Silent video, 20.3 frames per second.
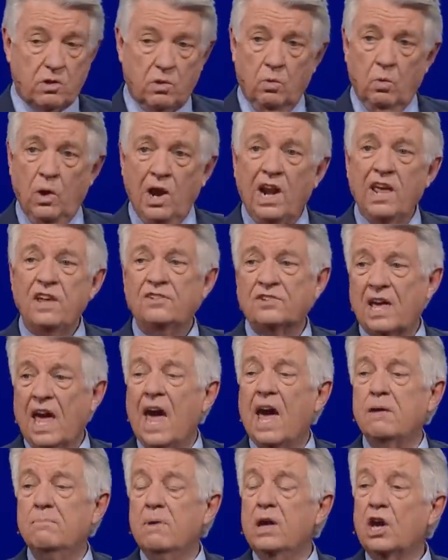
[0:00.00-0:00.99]
really
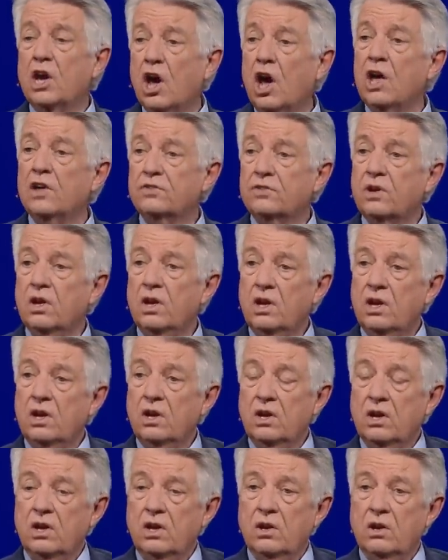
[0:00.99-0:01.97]
sad because
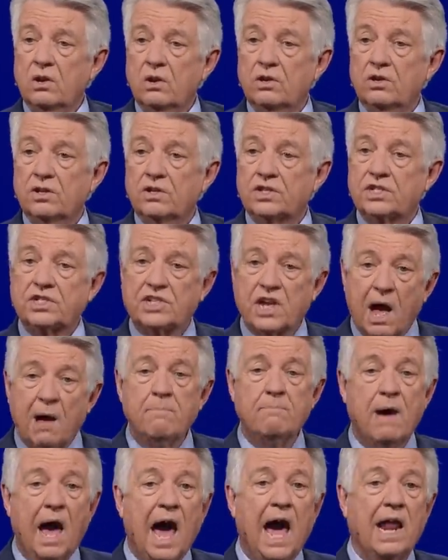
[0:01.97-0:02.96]

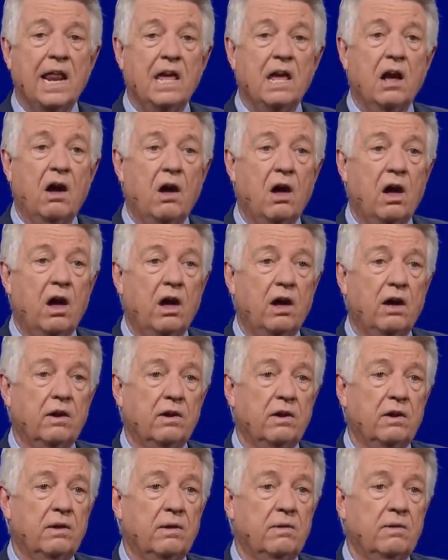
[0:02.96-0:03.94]
somebody
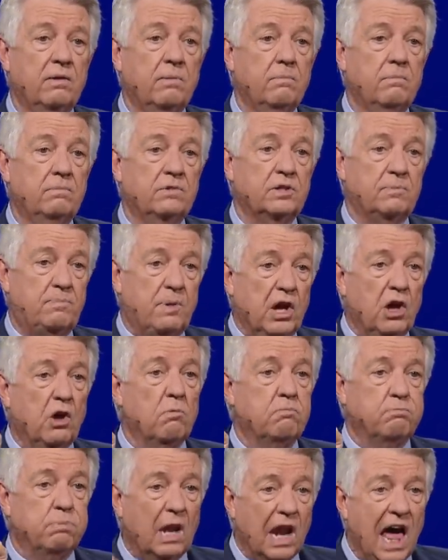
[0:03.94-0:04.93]

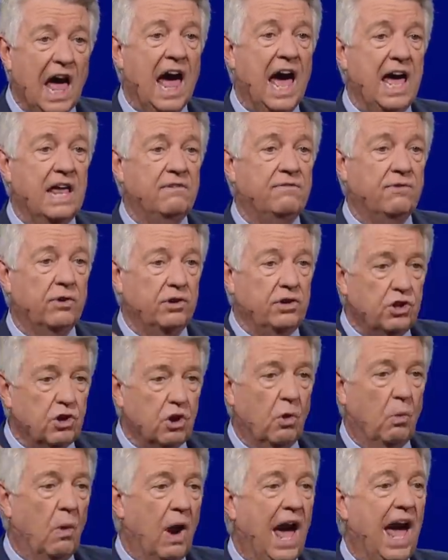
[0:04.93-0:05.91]
spilled blood for
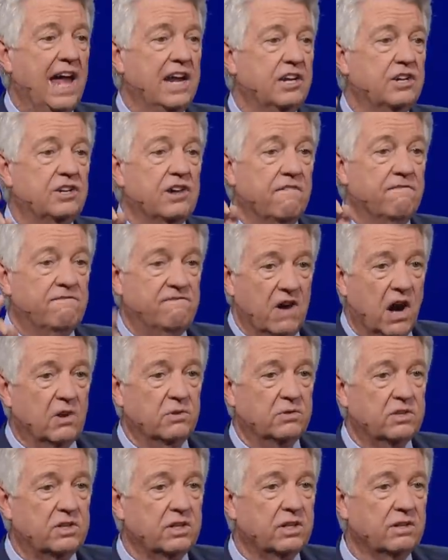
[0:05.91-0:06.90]
your right to
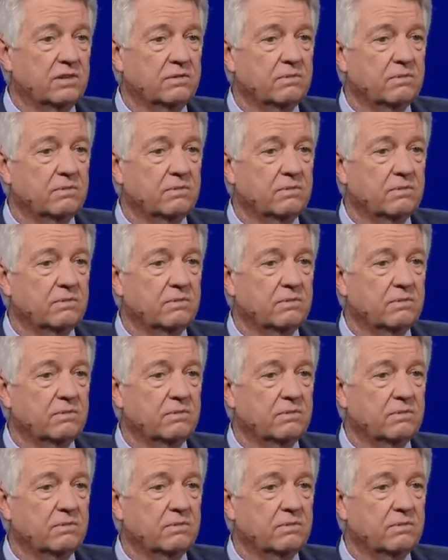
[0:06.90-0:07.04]
vote.